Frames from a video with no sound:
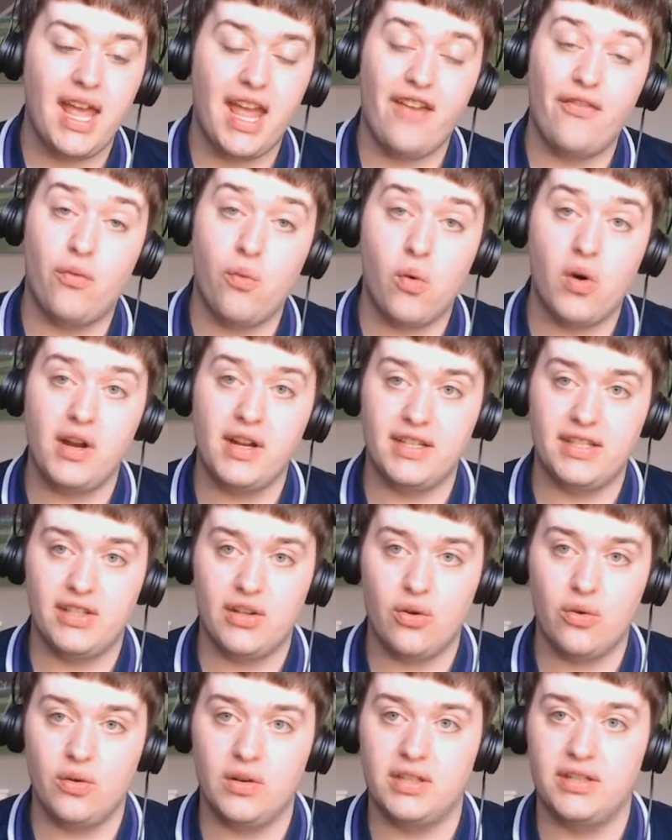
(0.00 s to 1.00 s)
If one is
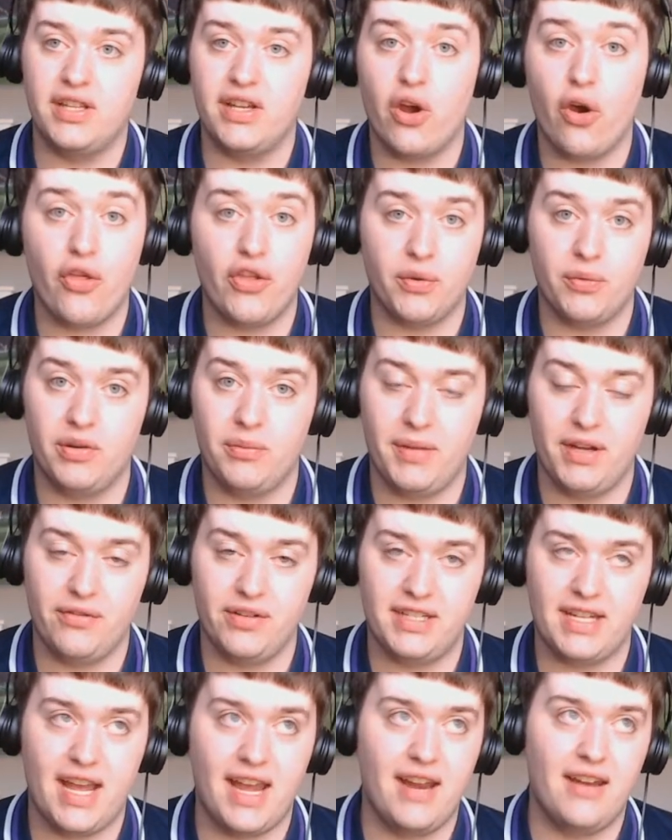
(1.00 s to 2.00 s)
sold, the other will be
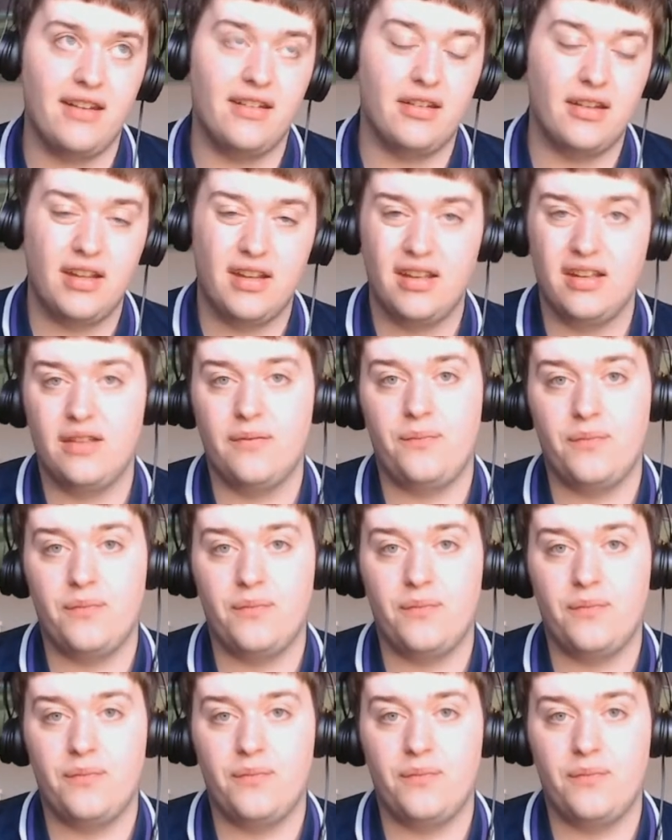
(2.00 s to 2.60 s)
retained.